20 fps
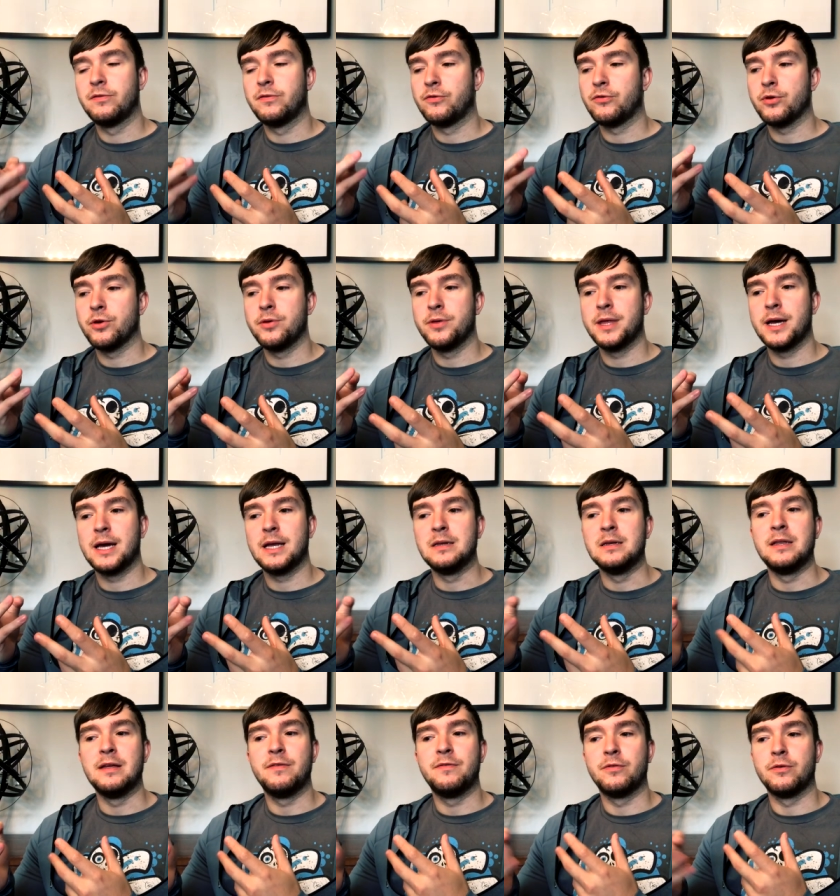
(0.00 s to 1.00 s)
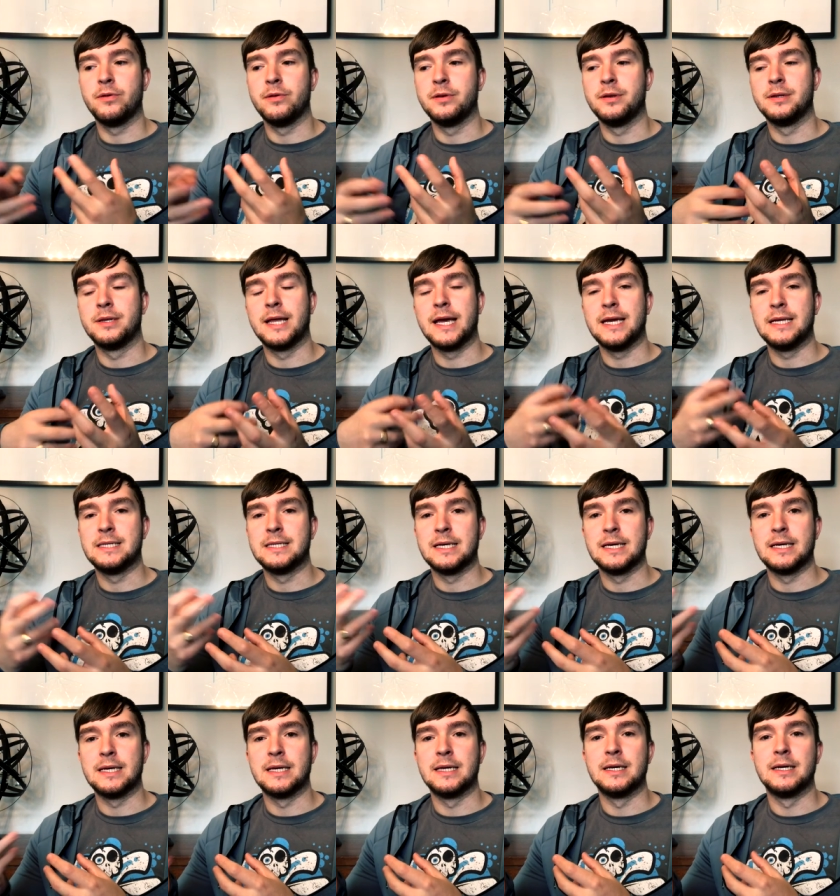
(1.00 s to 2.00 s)
Through their different
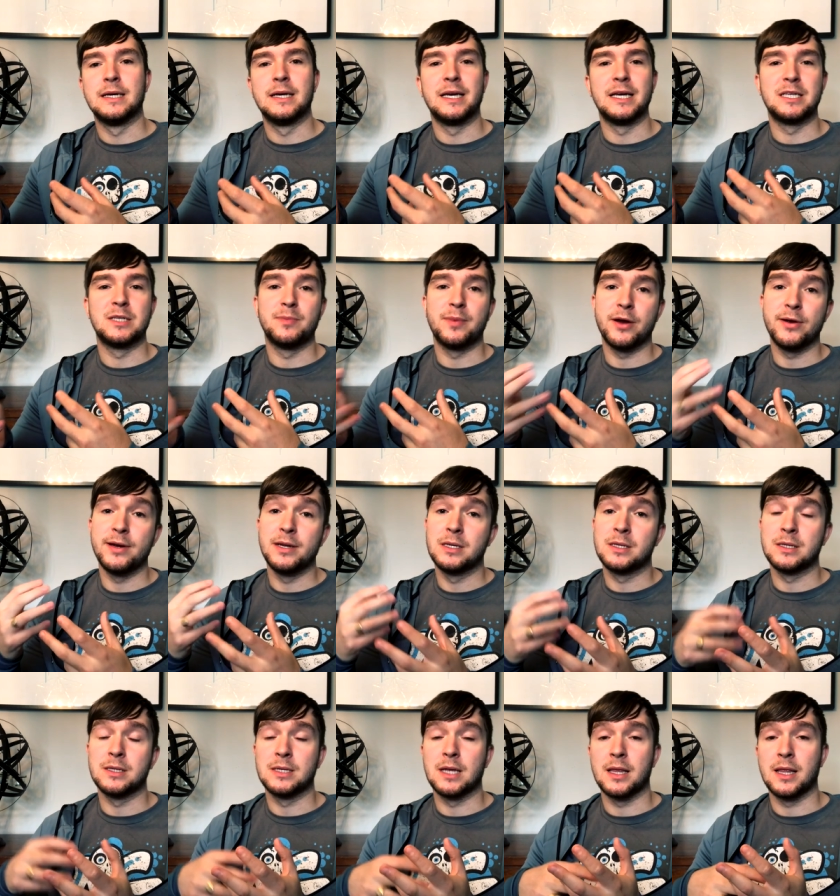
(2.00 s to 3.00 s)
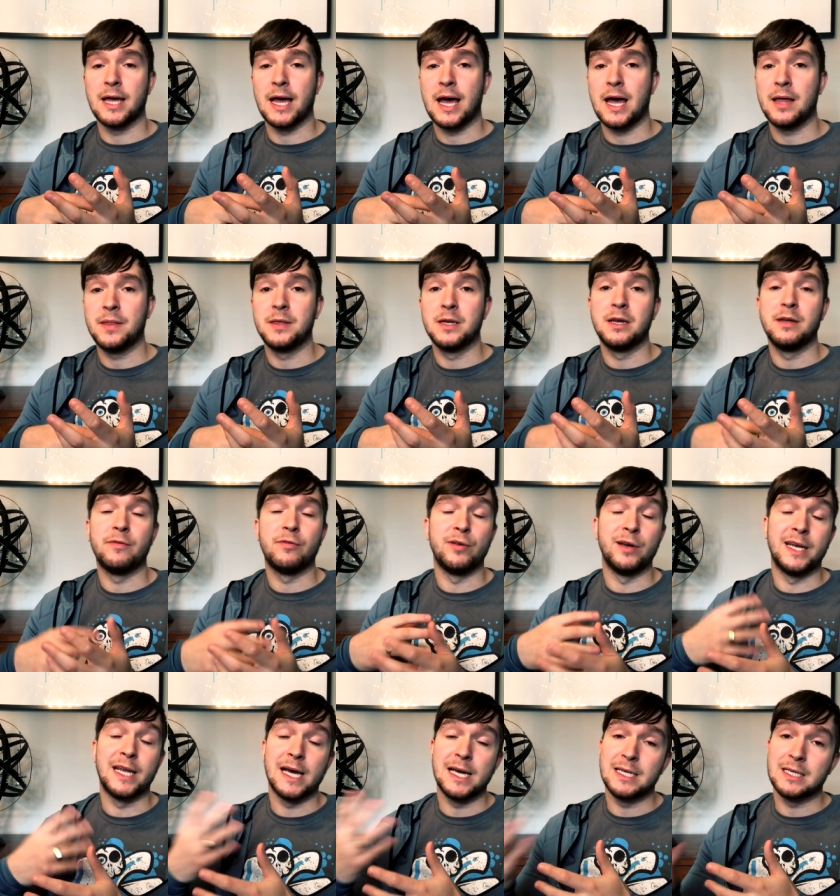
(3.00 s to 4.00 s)
dating experiences that they had, the
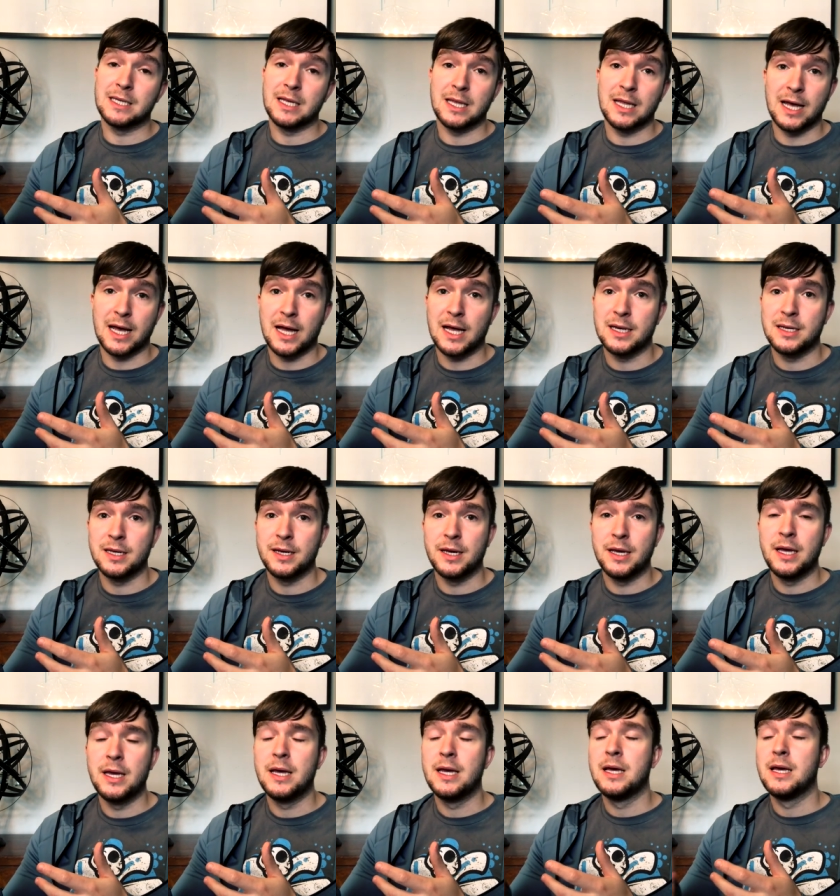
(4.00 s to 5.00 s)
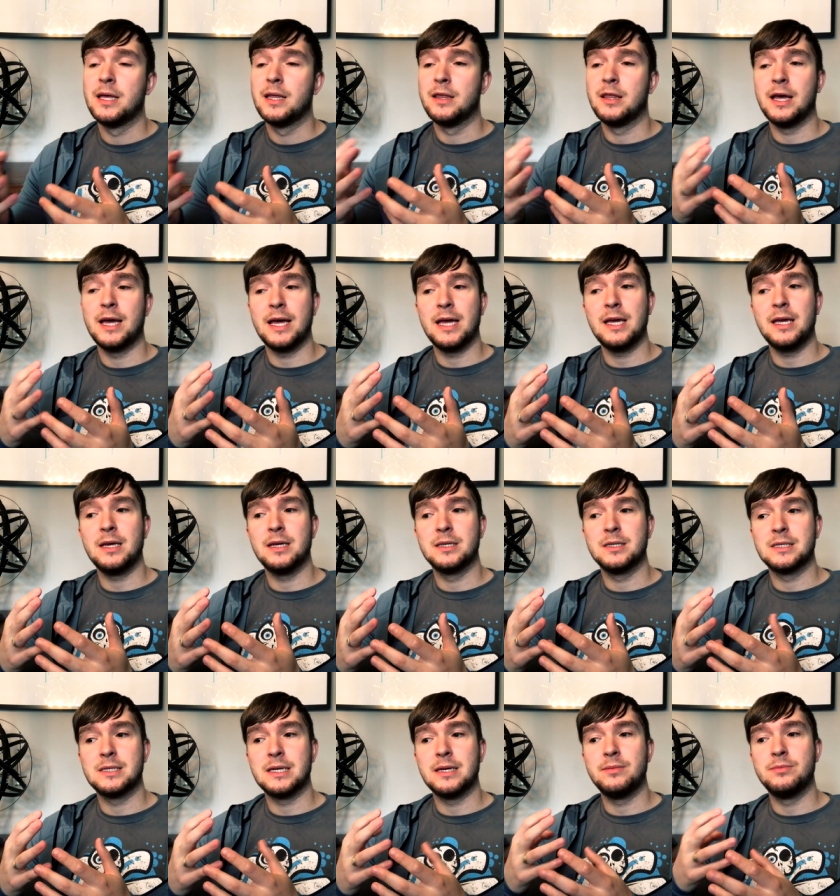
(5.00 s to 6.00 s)
different dates that they had, they
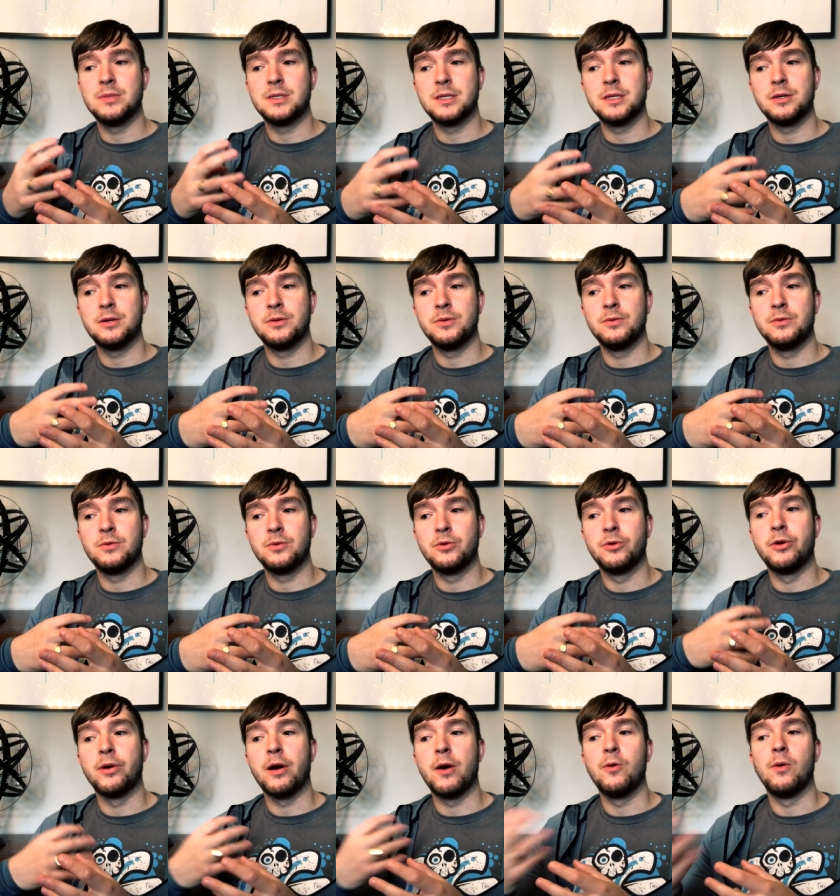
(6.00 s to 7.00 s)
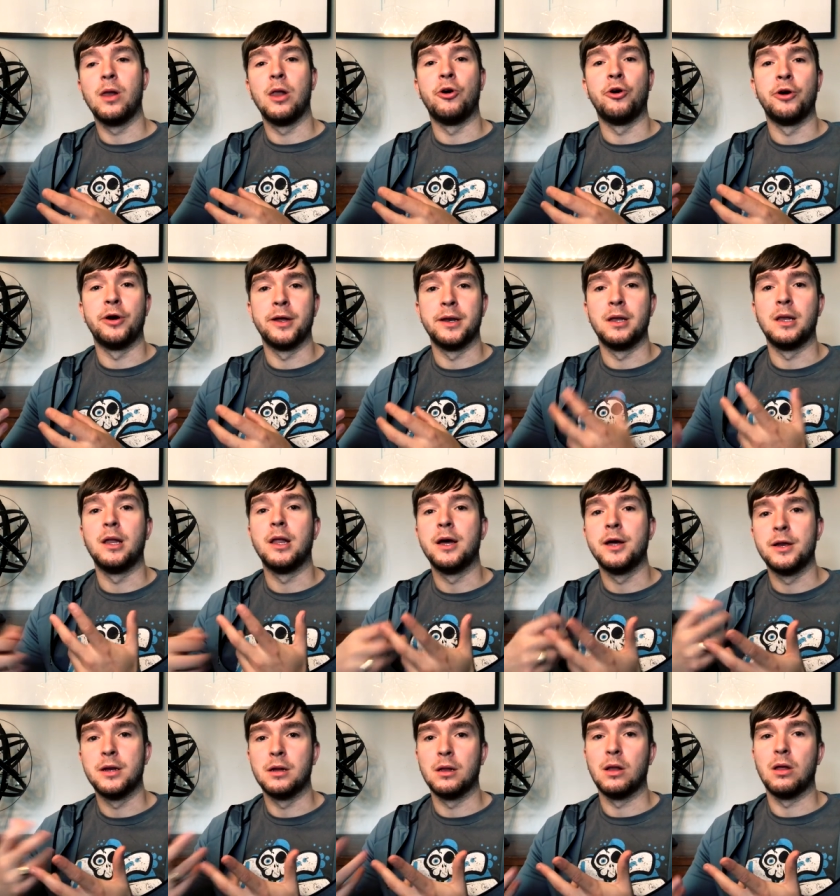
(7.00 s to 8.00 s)
seemed to grow a lot and learn a